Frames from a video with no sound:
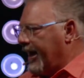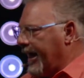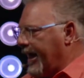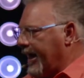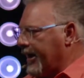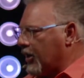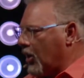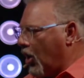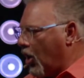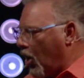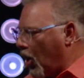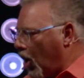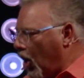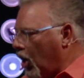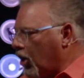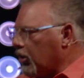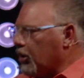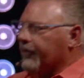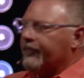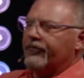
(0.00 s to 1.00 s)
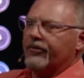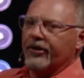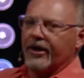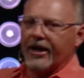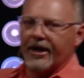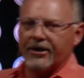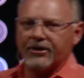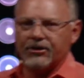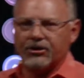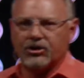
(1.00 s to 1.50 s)
And all of
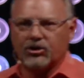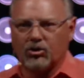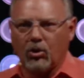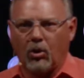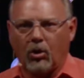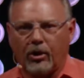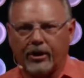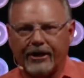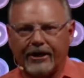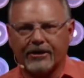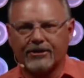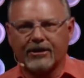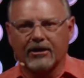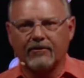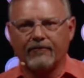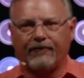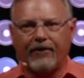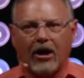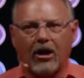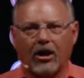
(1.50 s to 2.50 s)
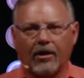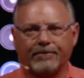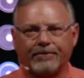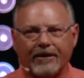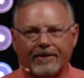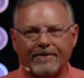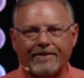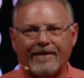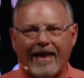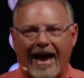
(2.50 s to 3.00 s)
this story is enveloped
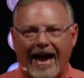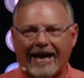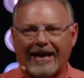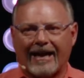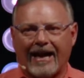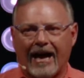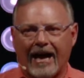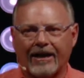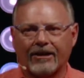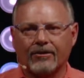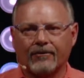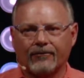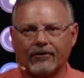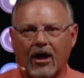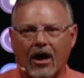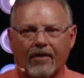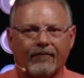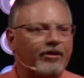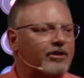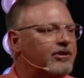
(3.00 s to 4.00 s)
in that kind of love.